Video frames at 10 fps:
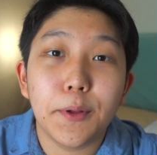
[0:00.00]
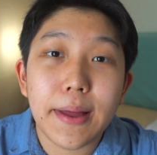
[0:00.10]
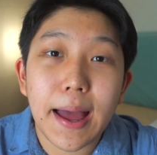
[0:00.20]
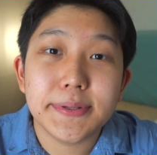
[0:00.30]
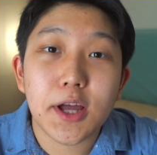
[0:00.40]

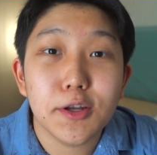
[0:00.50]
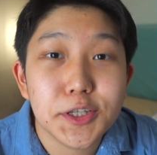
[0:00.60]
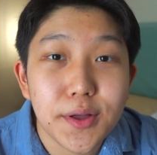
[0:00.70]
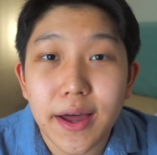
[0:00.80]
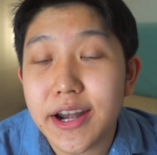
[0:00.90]
Maps
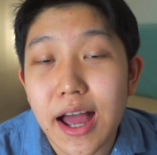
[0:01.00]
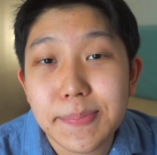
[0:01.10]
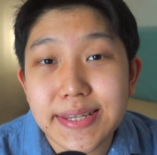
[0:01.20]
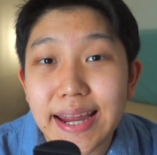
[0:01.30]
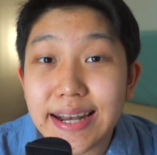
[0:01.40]
also got an
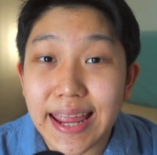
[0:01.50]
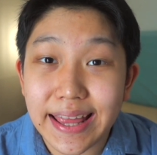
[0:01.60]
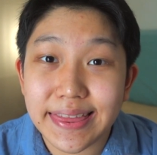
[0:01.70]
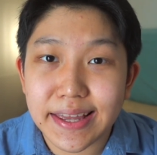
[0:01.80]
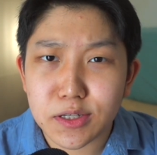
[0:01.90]
update
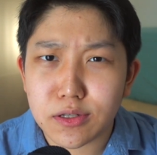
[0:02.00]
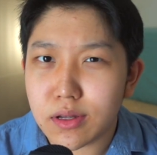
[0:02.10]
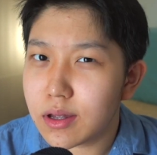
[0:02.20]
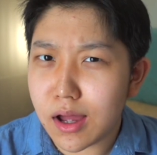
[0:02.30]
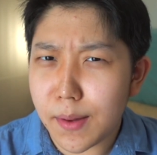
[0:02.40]
in this
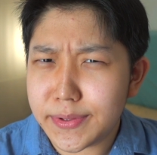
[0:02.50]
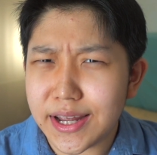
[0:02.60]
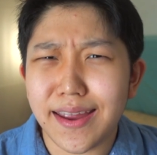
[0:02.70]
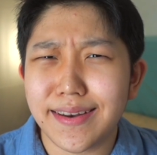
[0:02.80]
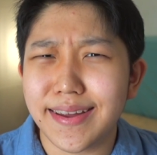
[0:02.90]

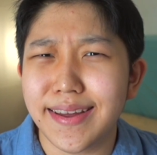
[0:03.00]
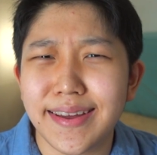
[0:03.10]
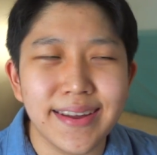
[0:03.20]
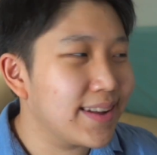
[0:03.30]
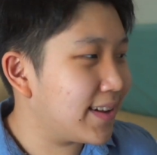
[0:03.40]
update
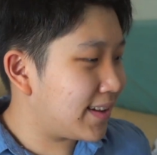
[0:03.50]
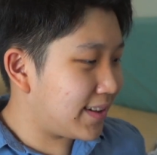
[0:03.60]
where